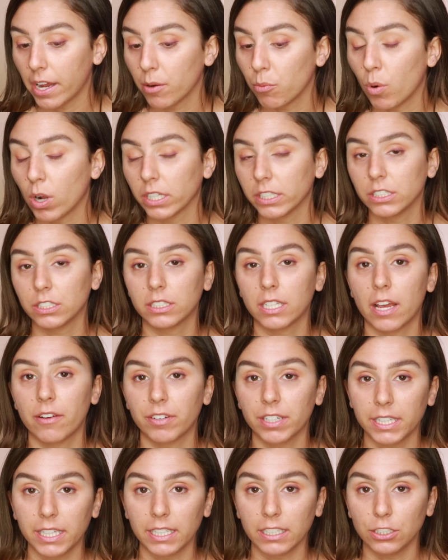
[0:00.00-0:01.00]
I want
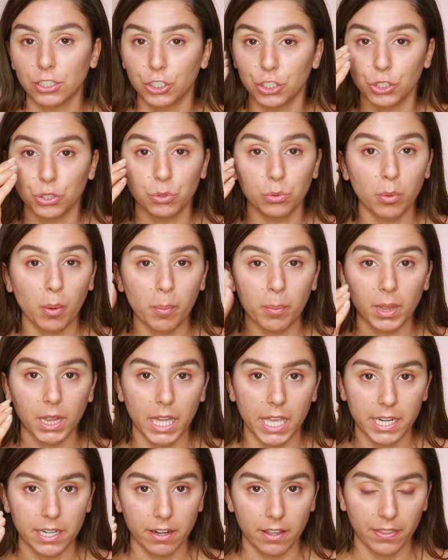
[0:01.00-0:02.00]
everything to
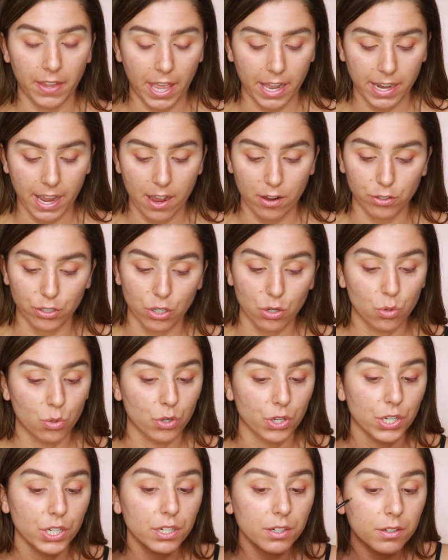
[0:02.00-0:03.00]
blend on that outer
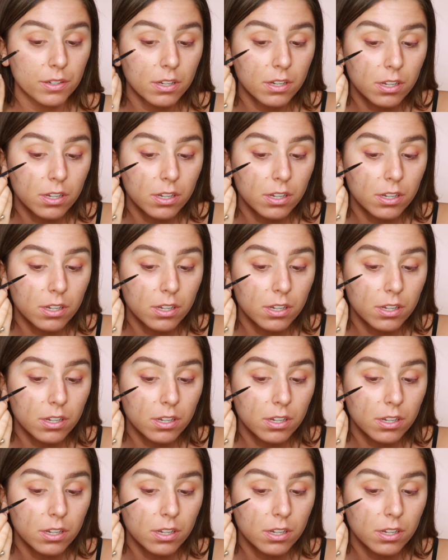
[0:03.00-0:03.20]
corner,